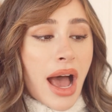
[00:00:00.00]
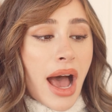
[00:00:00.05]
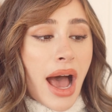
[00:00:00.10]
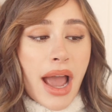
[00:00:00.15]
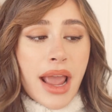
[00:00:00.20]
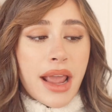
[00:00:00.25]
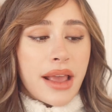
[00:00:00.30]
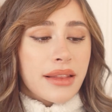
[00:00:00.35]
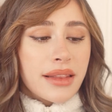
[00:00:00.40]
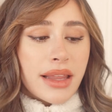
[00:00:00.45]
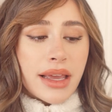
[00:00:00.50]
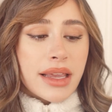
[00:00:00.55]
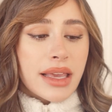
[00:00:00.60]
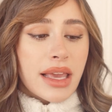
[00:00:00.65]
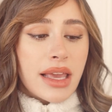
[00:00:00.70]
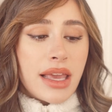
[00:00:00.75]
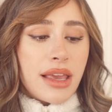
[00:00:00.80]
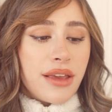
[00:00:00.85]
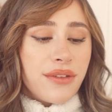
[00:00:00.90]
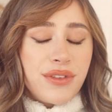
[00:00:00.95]

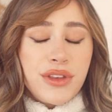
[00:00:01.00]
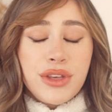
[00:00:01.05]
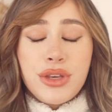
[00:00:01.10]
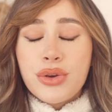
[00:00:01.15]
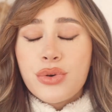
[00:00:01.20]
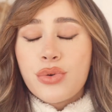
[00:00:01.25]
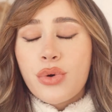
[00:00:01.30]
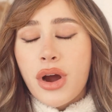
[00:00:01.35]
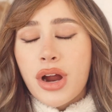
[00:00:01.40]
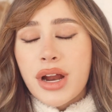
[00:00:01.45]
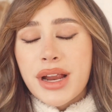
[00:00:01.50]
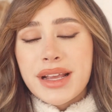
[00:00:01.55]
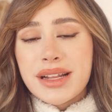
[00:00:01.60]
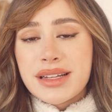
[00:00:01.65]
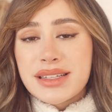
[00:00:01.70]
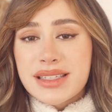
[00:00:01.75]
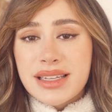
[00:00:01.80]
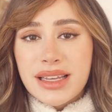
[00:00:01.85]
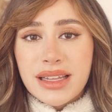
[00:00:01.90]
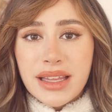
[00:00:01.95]
If you are
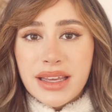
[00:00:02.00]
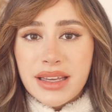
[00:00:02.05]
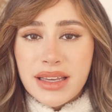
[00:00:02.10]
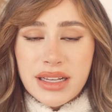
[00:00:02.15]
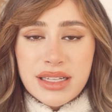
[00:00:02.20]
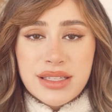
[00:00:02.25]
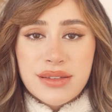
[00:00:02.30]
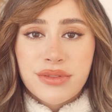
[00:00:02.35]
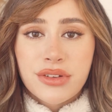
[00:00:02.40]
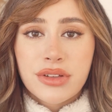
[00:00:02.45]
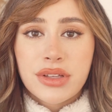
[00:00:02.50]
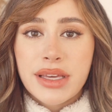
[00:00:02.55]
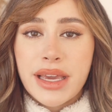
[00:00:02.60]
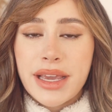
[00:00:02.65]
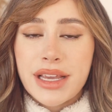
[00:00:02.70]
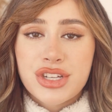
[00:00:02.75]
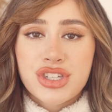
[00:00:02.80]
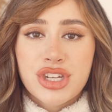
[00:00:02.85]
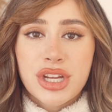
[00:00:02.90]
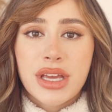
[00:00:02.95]
into like
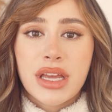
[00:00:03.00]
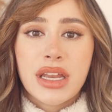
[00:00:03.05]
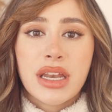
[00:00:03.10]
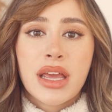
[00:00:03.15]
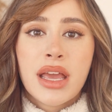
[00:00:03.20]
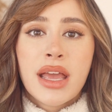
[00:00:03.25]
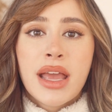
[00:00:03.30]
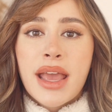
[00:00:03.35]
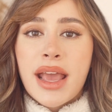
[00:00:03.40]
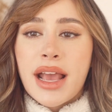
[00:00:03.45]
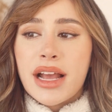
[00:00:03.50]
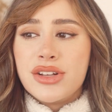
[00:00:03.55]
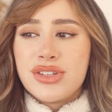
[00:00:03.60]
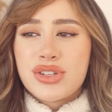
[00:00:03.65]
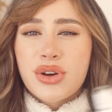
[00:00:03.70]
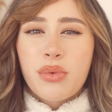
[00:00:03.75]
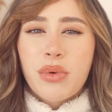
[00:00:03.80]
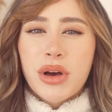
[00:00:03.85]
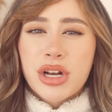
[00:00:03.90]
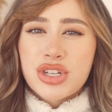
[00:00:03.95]
exfoliation and
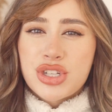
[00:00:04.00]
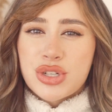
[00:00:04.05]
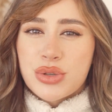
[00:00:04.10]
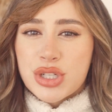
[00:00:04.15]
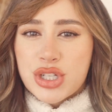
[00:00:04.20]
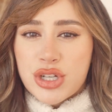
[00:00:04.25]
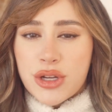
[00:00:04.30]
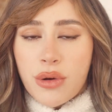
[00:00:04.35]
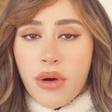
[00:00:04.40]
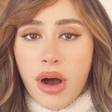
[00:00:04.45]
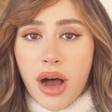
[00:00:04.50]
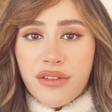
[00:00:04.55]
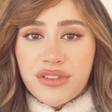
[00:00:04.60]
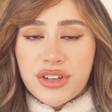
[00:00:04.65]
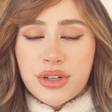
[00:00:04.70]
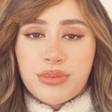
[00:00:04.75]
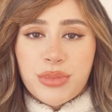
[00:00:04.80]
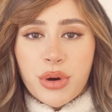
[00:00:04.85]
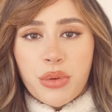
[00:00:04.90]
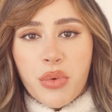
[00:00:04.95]
don't want to do it too
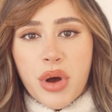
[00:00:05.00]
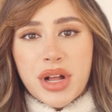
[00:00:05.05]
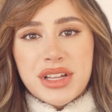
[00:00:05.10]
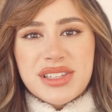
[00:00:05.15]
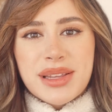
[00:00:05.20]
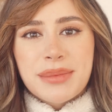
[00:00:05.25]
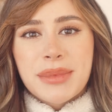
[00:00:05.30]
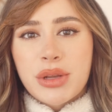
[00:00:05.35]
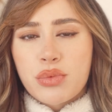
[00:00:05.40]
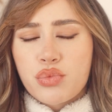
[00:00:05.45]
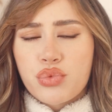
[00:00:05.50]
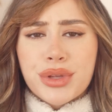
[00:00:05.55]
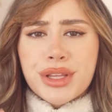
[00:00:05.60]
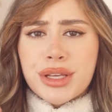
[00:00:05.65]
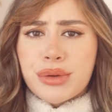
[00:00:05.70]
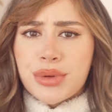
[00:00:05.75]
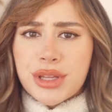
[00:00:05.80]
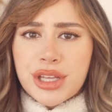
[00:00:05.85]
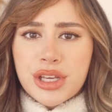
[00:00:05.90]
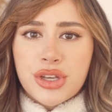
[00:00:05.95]
often, but want something
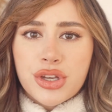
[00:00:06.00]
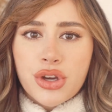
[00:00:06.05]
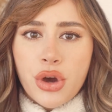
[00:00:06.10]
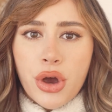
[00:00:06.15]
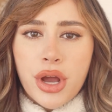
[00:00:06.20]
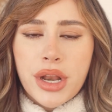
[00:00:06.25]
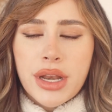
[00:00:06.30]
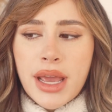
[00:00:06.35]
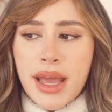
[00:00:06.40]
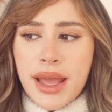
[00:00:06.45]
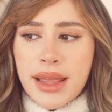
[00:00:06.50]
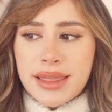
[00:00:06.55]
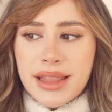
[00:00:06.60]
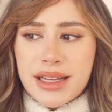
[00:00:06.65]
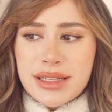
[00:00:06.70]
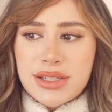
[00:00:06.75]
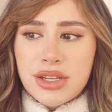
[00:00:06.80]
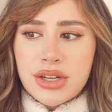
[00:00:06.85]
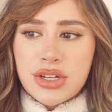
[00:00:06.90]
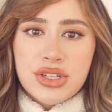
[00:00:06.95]
really, really good
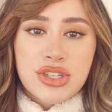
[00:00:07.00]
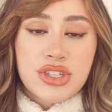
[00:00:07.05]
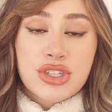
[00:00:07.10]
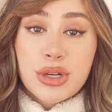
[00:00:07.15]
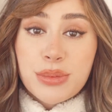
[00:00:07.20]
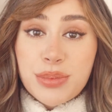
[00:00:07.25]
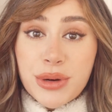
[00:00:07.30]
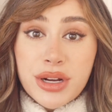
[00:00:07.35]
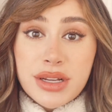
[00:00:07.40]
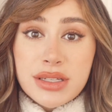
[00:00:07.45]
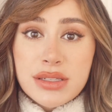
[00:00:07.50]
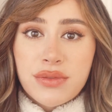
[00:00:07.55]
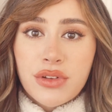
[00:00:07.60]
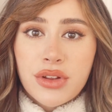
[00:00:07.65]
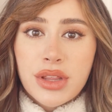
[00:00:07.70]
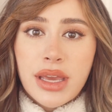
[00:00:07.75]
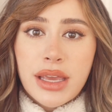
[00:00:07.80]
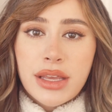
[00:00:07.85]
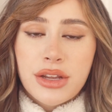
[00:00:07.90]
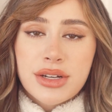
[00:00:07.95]
that's going to super
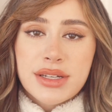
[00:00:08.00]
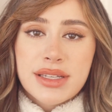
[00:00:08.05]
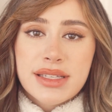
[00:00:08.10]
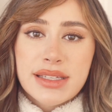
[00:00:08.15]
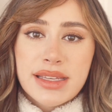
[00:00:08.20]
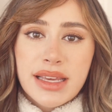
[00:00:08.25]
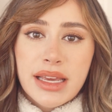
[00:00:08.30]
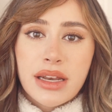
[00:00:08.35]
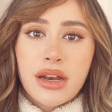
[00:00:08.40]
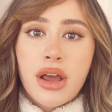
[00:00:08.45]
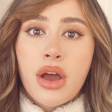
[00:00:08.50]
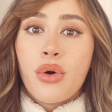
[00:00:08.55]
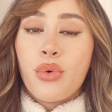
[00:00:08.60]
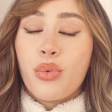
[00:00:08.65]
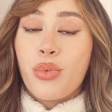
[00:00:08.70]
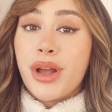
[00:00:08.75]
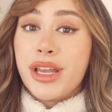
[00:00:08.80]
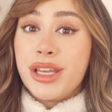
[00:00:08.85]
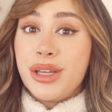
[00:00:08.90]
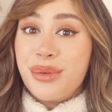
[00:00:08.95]
exfoliate your skin
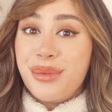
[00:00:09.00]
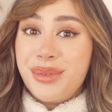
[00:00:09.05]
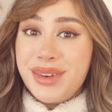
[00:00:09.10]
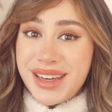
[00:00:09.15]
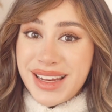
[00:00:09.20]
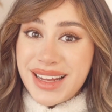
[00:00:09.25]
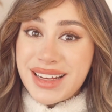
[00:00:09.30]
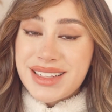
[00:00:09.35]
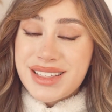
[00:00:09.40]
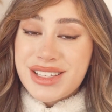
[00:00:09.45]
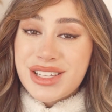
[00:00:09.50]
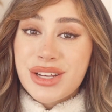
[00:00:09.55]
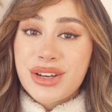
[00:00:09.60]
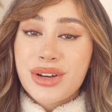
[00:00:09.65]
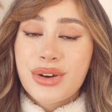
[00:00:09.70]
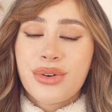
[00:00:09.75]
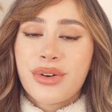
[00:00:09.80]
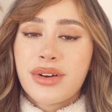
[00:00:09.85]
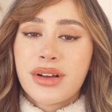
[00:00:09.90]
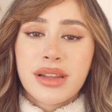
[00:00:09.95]
when you need
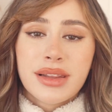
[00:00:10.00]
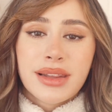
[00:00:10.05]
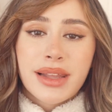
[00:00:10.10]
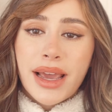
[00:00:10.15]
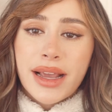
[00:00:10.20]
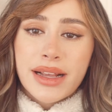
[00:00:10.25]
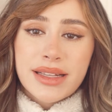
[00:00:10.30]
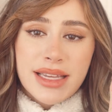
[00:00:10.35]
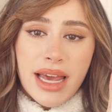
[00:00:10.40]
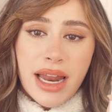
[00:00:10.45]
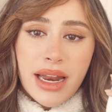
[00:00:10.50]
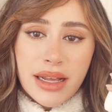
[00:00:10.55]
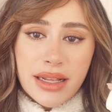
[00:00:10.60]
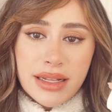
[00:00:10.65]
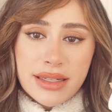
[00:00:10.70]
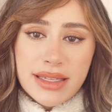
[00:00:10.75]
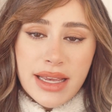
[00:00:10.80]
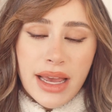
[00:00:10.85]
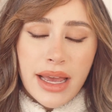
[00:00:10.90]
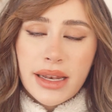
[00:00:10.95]
to, like 10
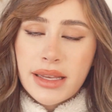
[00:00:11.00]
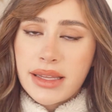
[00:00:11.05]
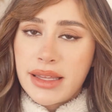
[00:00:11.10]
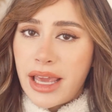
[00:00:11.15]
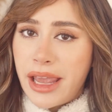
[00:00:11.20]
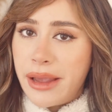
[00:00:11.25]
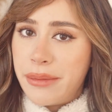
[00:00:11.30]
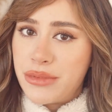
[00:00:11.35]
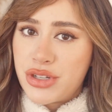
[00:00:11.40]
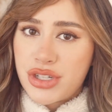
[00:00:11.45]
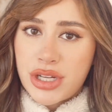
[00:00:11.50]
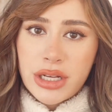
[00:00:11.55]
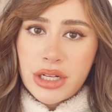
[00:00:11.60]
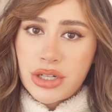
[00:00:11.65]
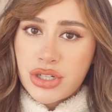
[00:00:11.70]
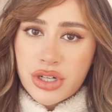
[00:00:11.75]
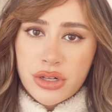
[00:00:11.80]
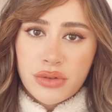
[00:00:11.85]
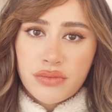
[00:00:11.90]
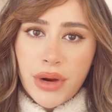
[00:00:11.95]
out of 10 game
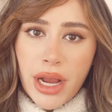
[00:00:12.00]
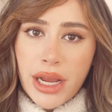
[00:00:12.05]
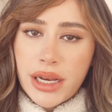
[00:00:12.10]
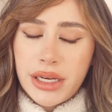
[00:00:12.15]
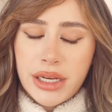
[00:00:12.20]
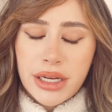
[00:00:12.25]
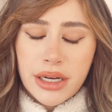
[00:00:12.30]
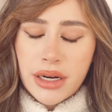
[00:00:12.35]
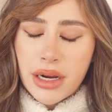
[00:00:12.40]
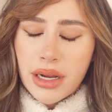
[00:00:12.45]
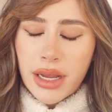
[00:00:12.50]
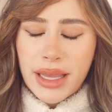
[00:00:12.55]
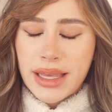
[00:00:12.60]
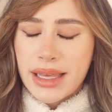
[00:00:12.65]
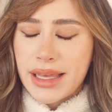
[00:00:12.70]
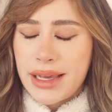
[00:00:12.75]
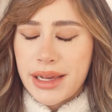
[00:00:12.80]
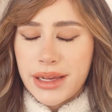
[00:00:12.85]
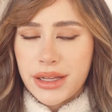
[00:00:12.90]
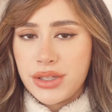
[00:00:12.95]
changer right here. I
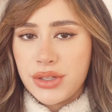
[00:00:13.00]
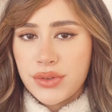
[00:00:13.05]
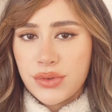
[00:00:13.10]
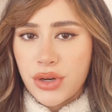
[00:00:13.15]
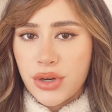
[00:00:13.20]
kid you